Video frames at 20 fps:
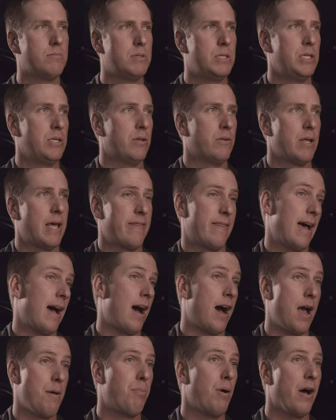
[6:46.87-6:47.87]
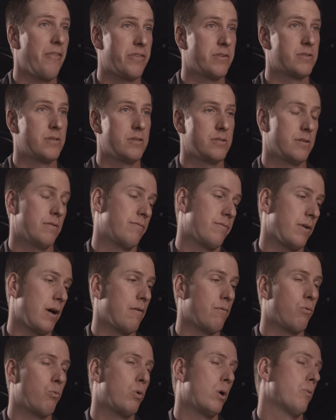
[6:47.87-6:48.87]
you know, that hypothesis
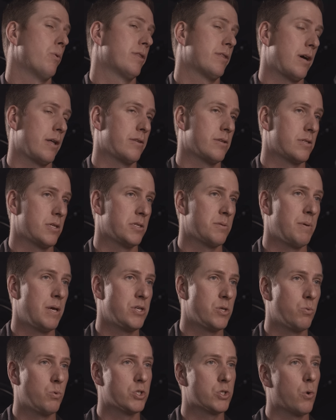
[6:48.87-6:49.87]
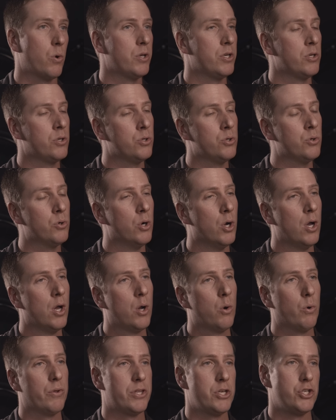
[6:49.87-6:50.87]
of what we thought the suspension was going to do,
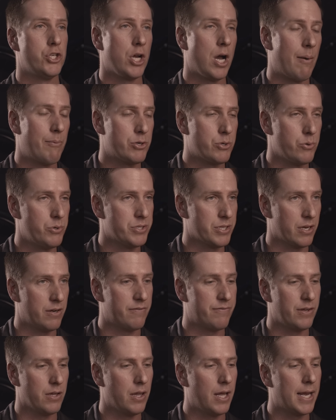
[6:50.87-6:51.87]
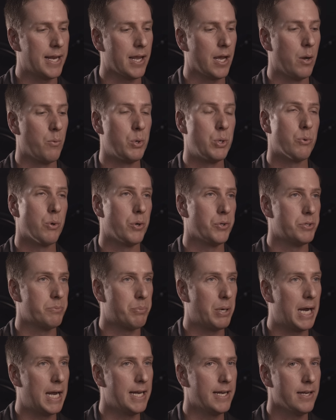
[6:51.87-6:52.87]
what the geometry was going to feel like, and we rode the
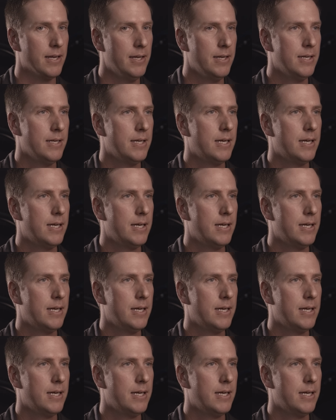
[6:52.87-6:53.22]
bike.